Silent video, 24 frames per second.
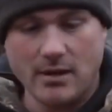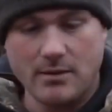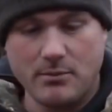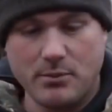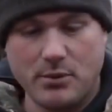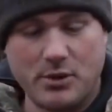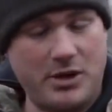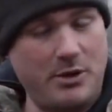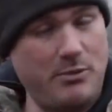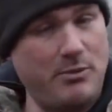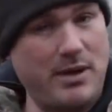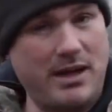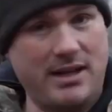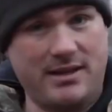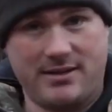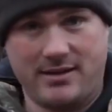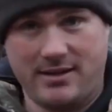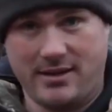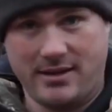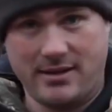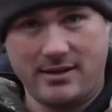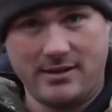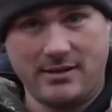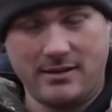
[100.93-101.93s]
pretty
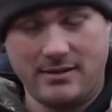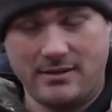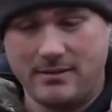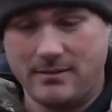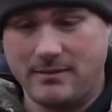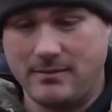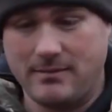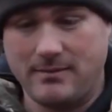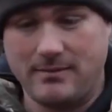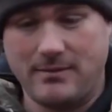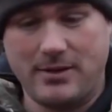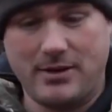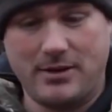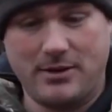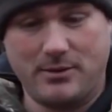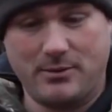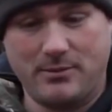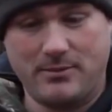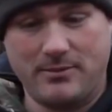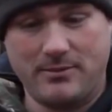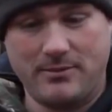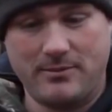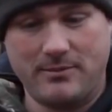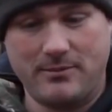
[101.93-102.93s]
basic,
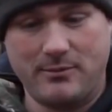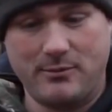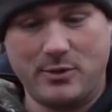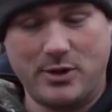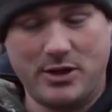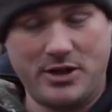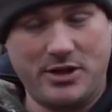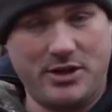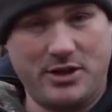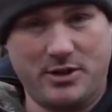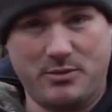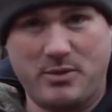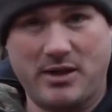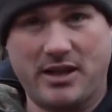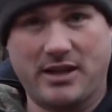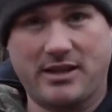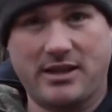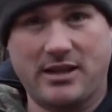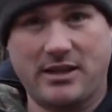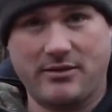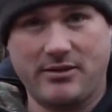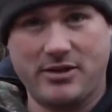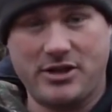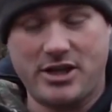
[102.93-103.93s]
what you'd expect
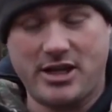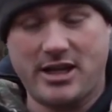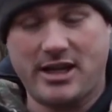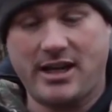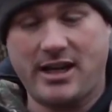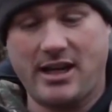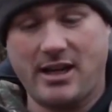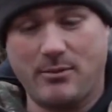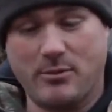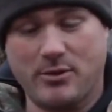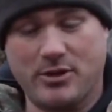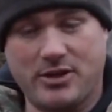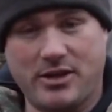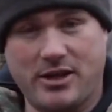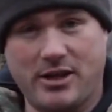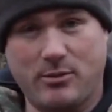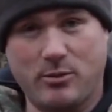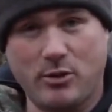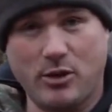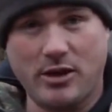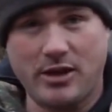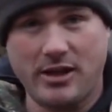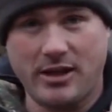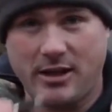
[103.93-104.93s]
out of a jackhammer style
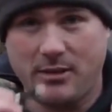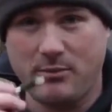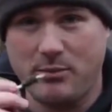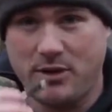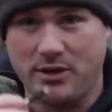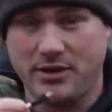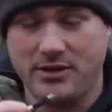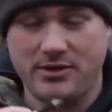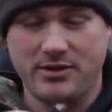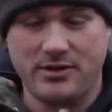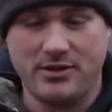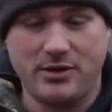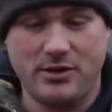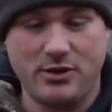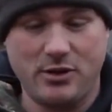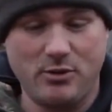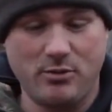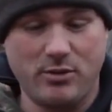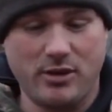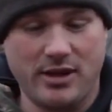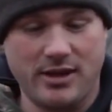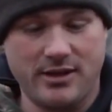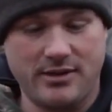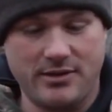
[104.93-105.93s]
broadhead, but it's in two
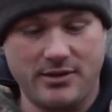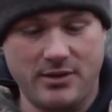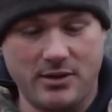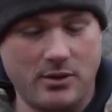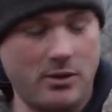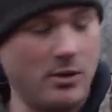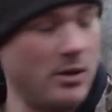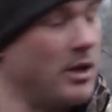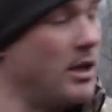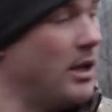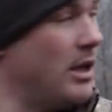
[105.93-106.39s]
blades. So